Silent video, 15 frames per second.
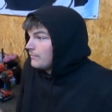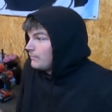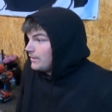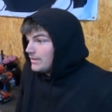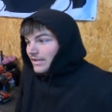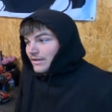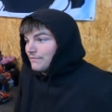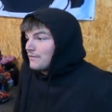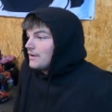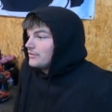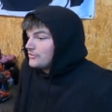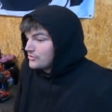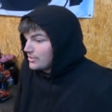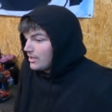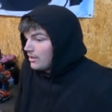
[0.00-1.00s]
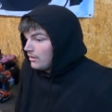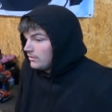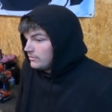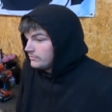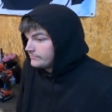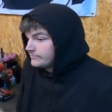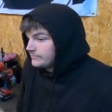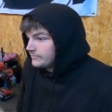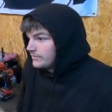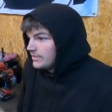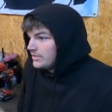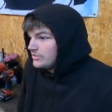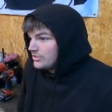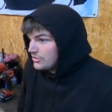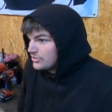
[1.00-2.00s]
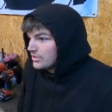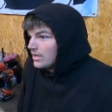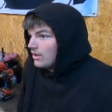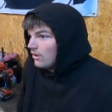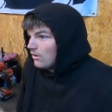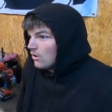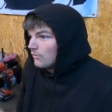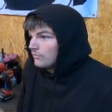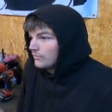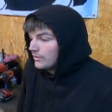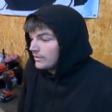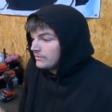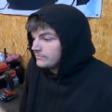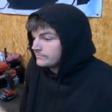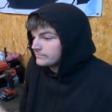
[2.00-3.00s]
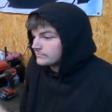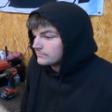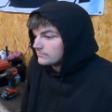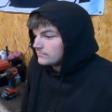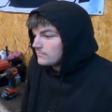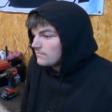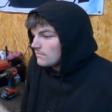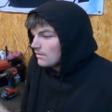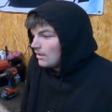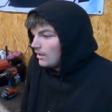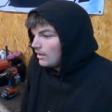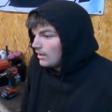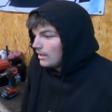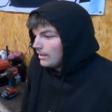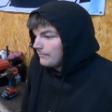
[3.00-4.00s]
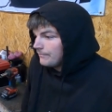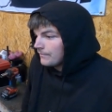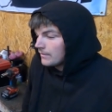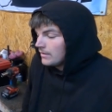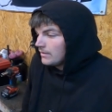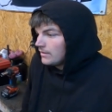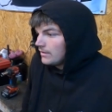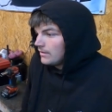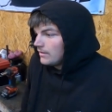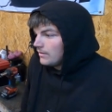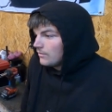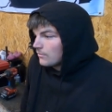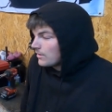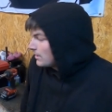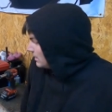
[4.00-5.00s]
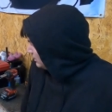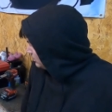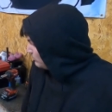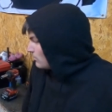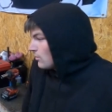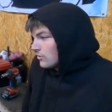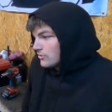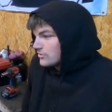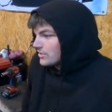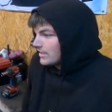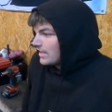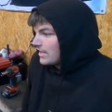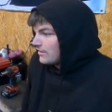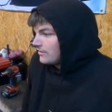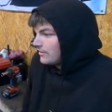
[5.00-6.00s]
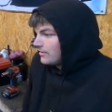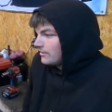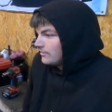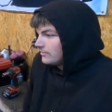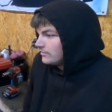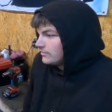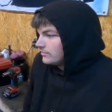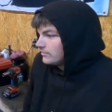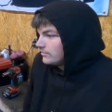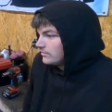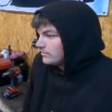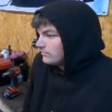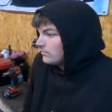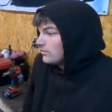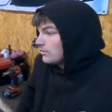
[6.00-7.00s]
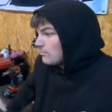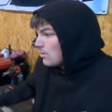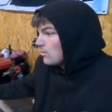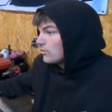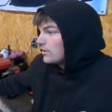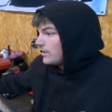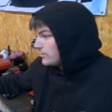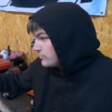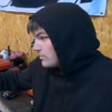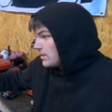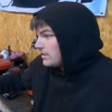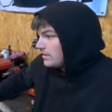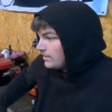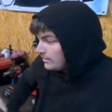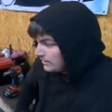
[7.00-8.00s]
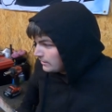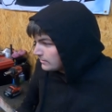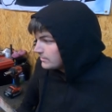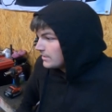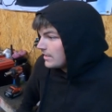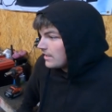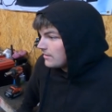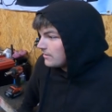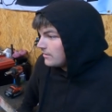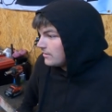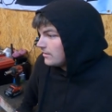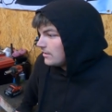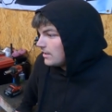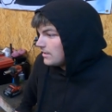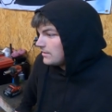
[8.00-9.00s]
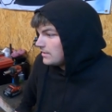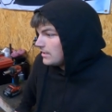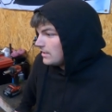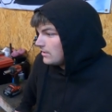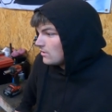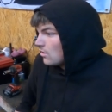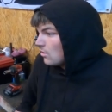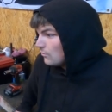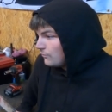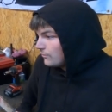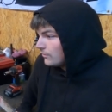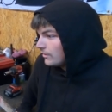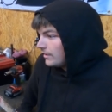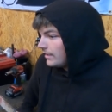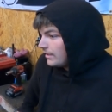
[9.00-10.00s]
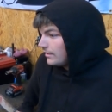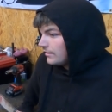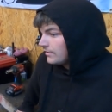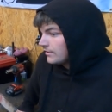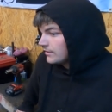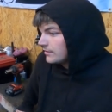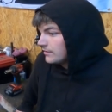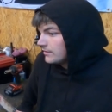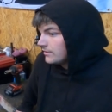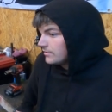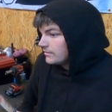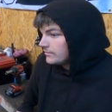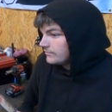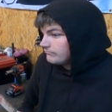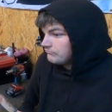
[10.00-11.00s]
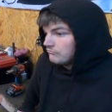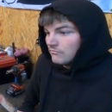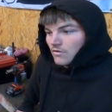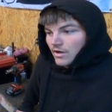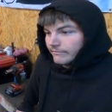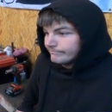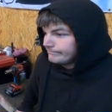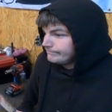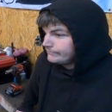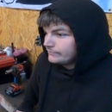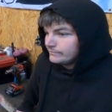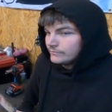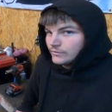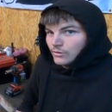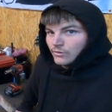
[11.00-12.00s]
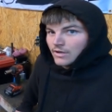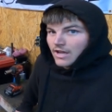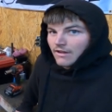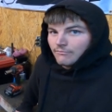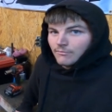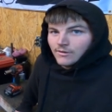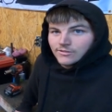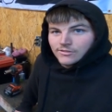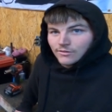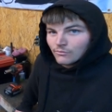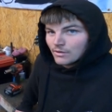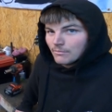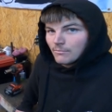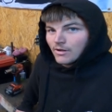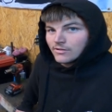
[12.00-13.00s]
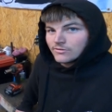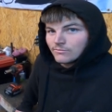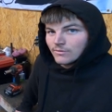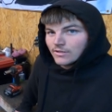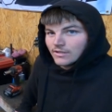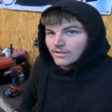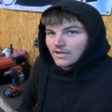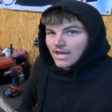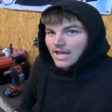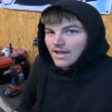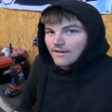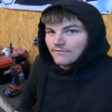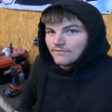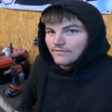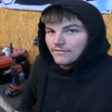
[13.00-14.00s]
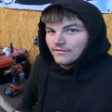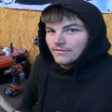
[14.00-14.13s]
we need to find a shell, EG shell, hopefully. We're gonna get the motors together, well, the motor and tranny together, and then hopefully, what, 2.5 months to 3 months, we could have.